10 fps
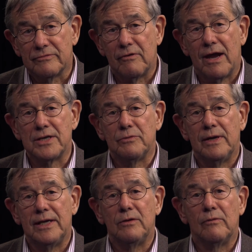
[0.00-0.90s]
of
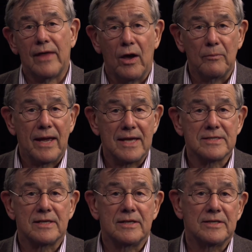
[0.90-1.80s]
graduating without
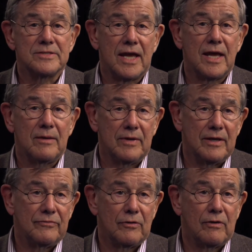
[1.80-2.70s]
passing the exam
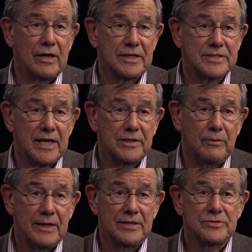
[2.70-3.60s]
if there are
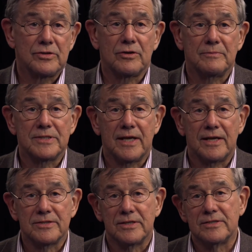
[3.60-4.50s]
extenuating
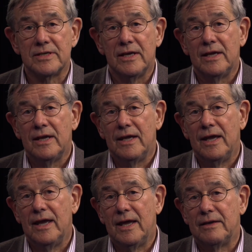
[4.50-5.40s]
circumstances.
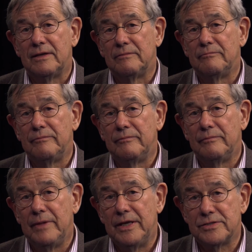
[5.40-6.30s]
And
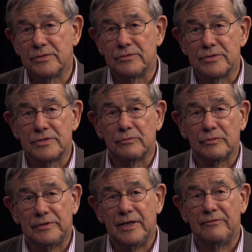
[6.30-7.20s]
many students
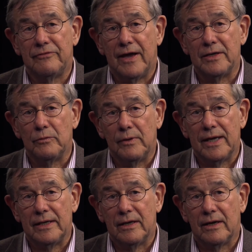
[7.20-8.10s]
did find a
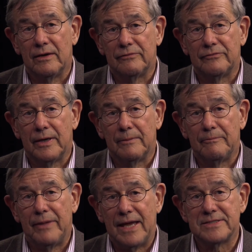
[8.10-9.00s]
way of
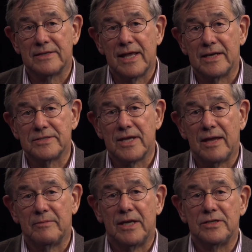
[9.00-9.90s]
passing that
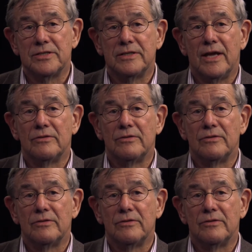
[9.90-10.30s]
examination